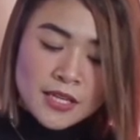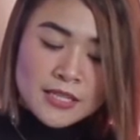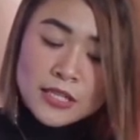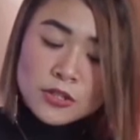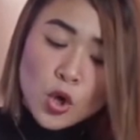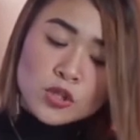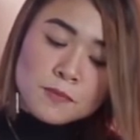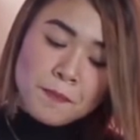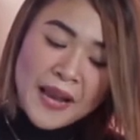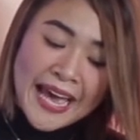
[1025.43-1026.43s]
They don't
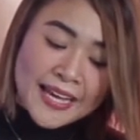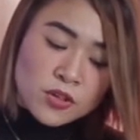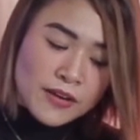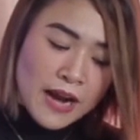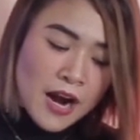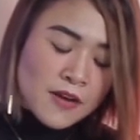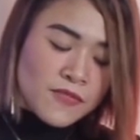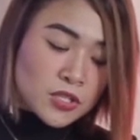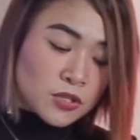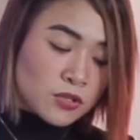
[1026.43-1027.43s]
plant or
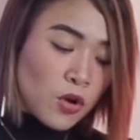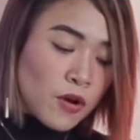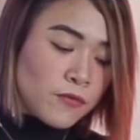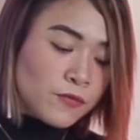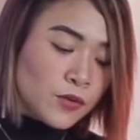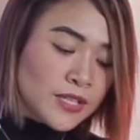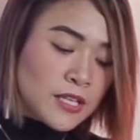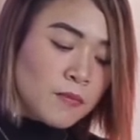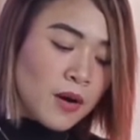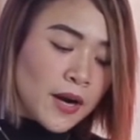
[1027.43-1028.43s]
harvest or store food
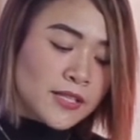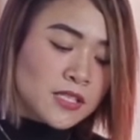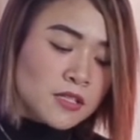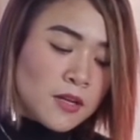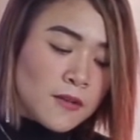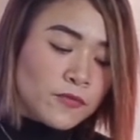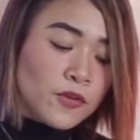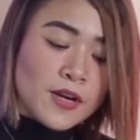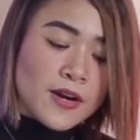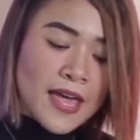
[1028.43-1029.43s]
in barns,
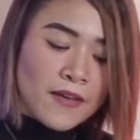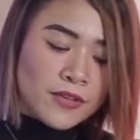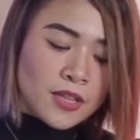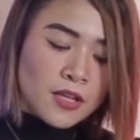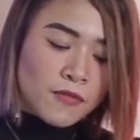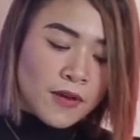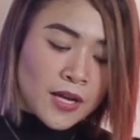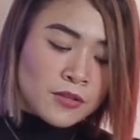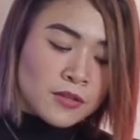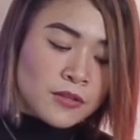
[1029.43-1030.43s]
for your heavenly
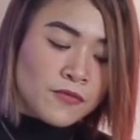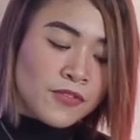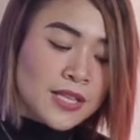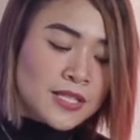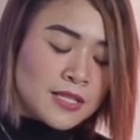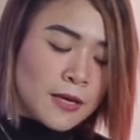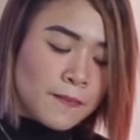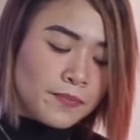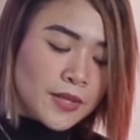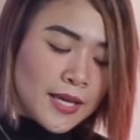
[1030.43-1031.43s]
Father feeds
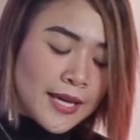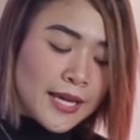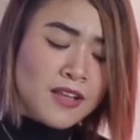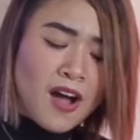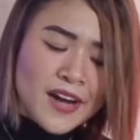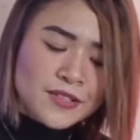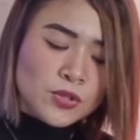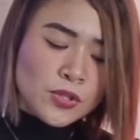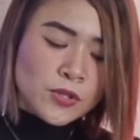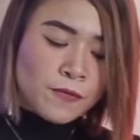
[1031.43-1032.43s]
them. And aren't
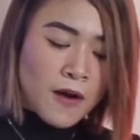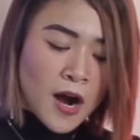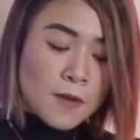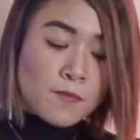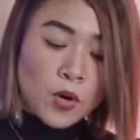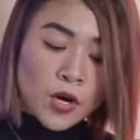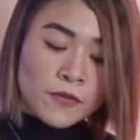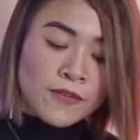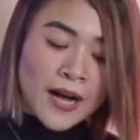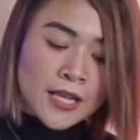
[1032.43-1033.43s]
you far more
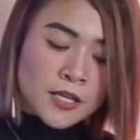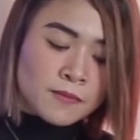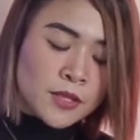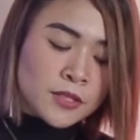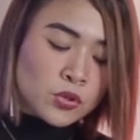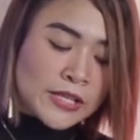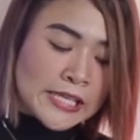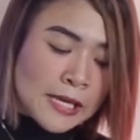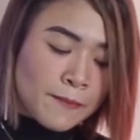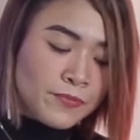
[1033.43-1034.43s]
valuable to
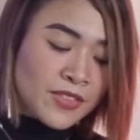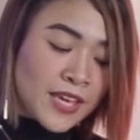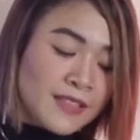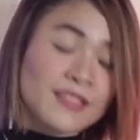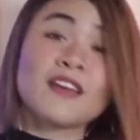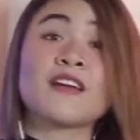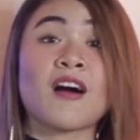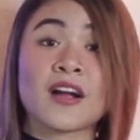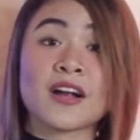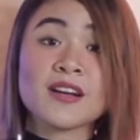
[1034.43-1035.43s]
Him than they
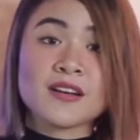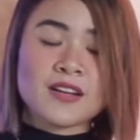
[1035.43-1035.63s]
are?